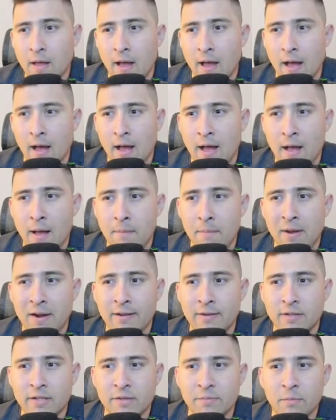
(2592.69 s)
uh,
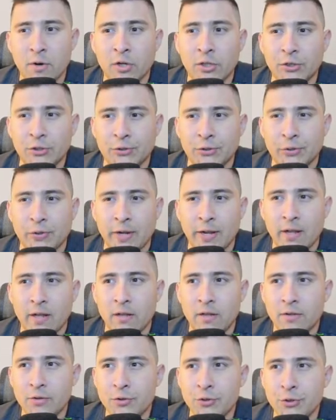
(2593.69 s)
my Smart
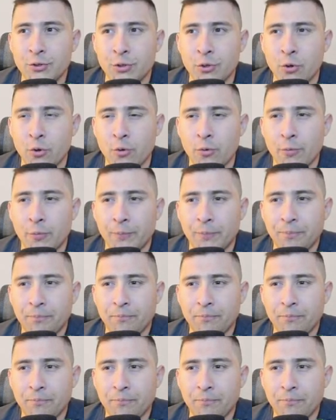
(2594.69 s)
Trail. So